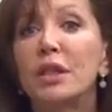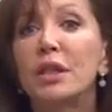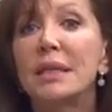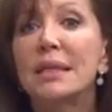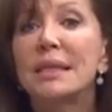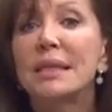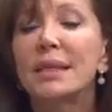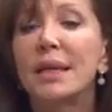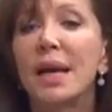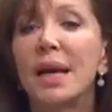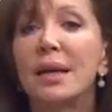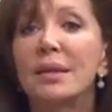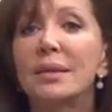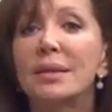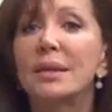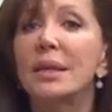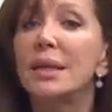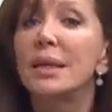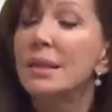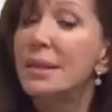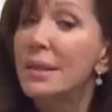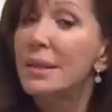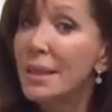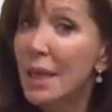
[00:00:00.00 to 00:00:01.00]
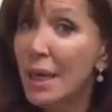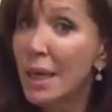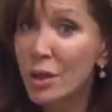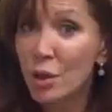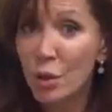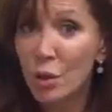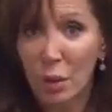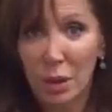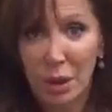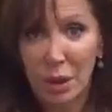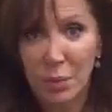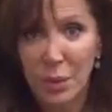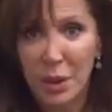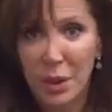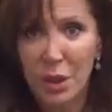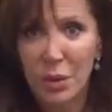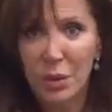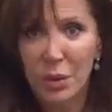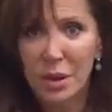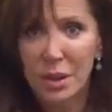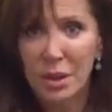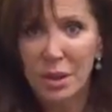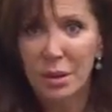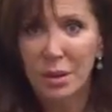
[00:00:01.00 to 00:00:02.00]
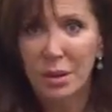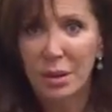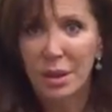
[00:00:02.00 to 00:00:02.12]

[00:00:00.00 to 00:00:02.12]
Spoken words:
discuss is sexual abuse.